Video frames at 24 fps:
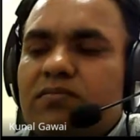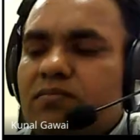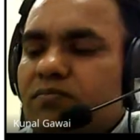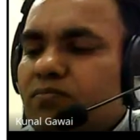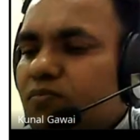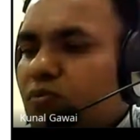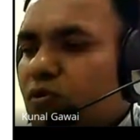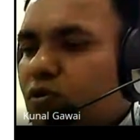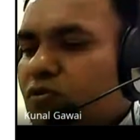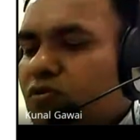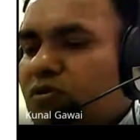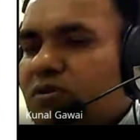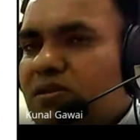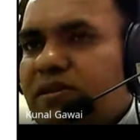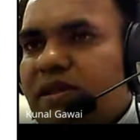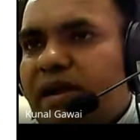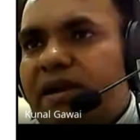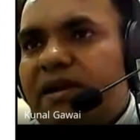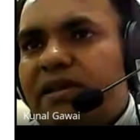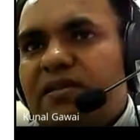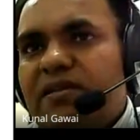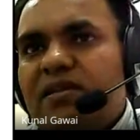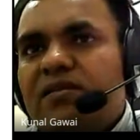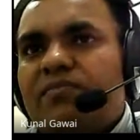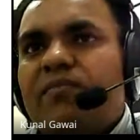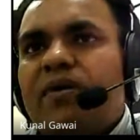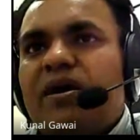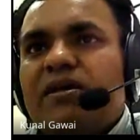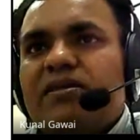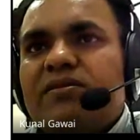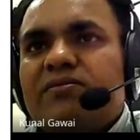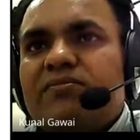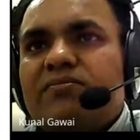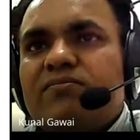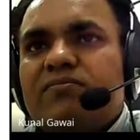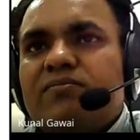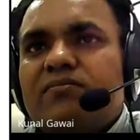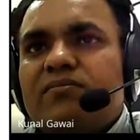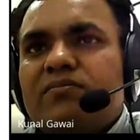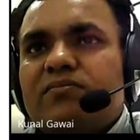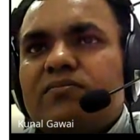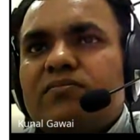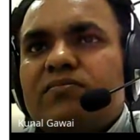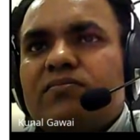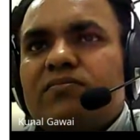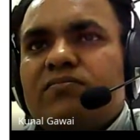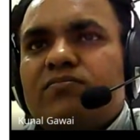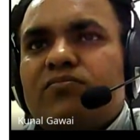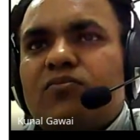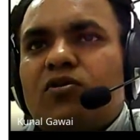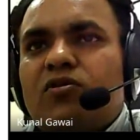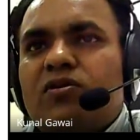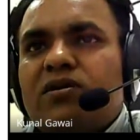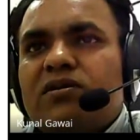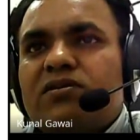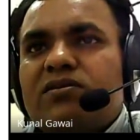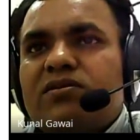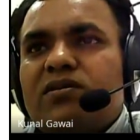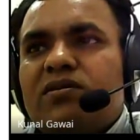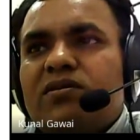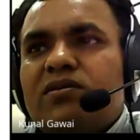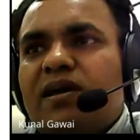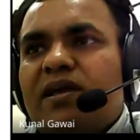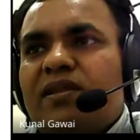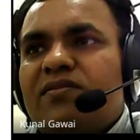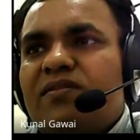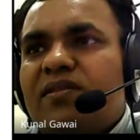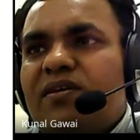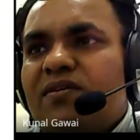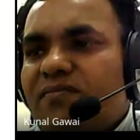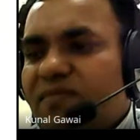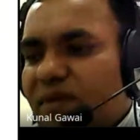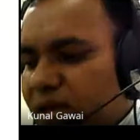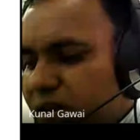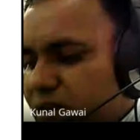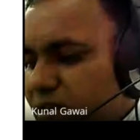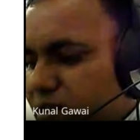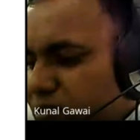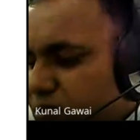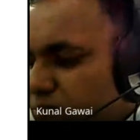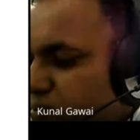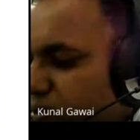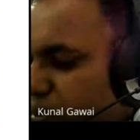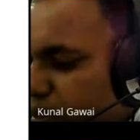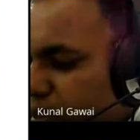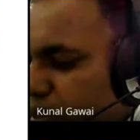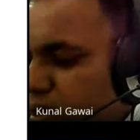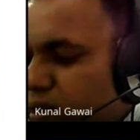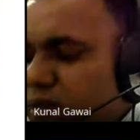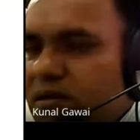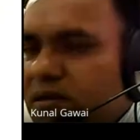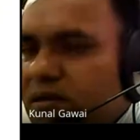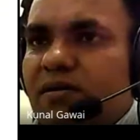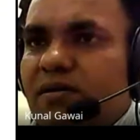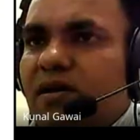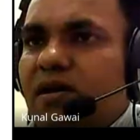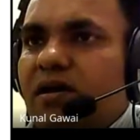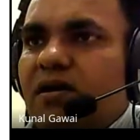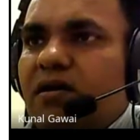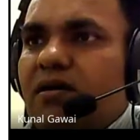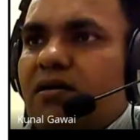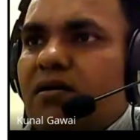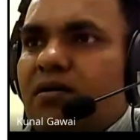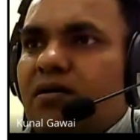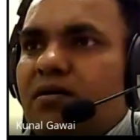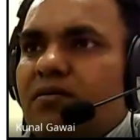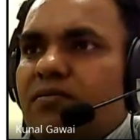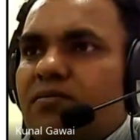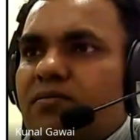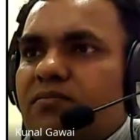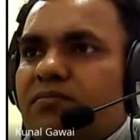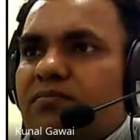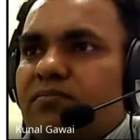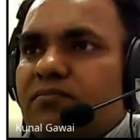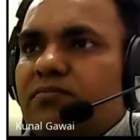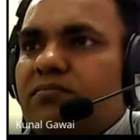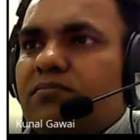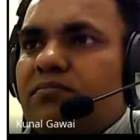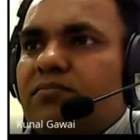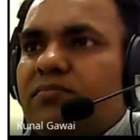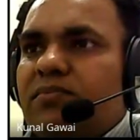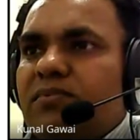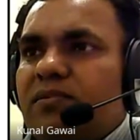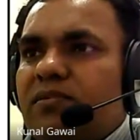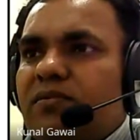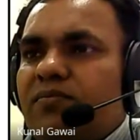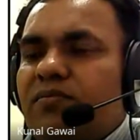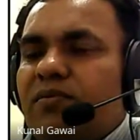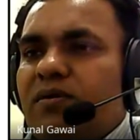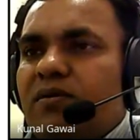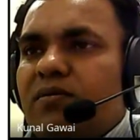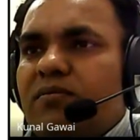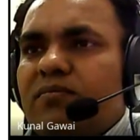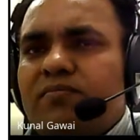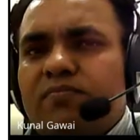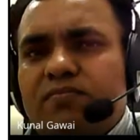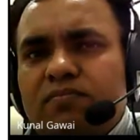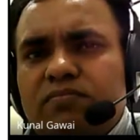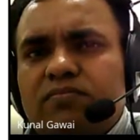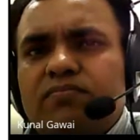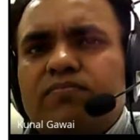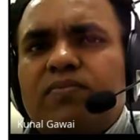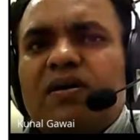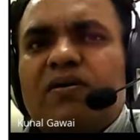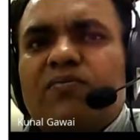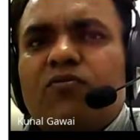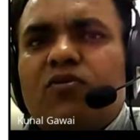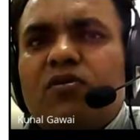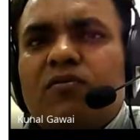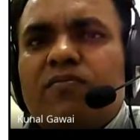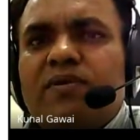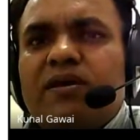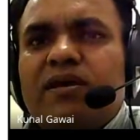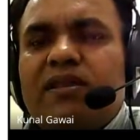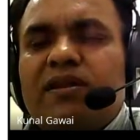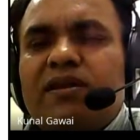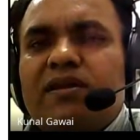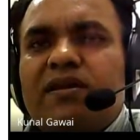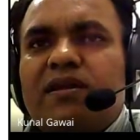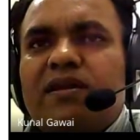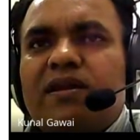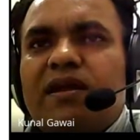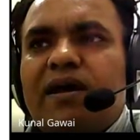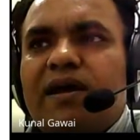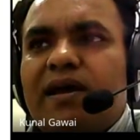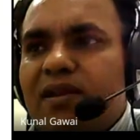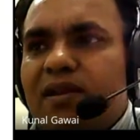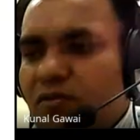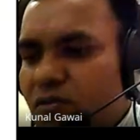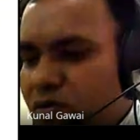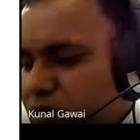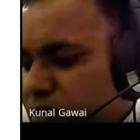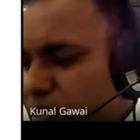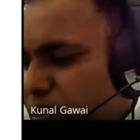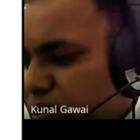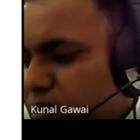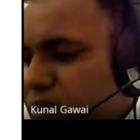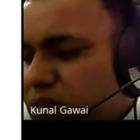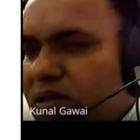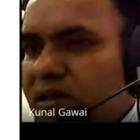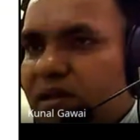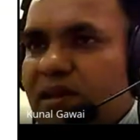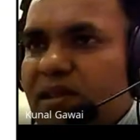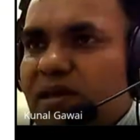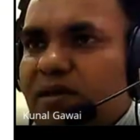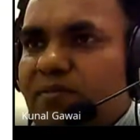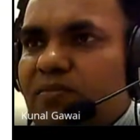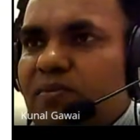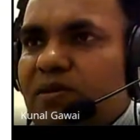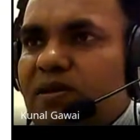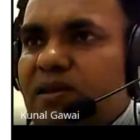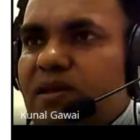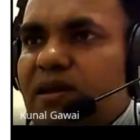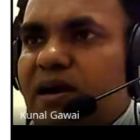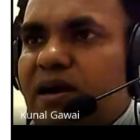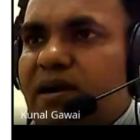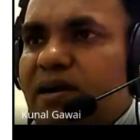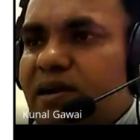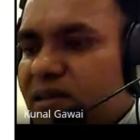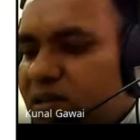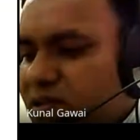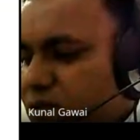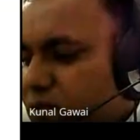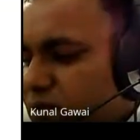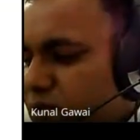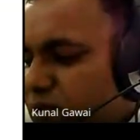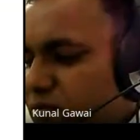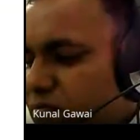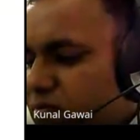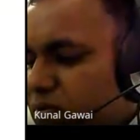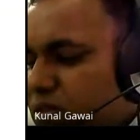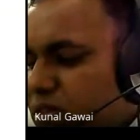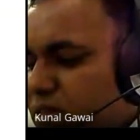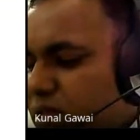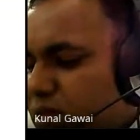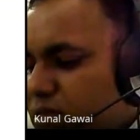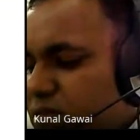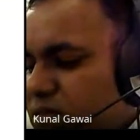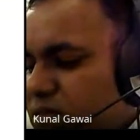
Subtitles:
produce that in a mass production, and then finally we can uh, uh, perform any trial or any claim regarding with this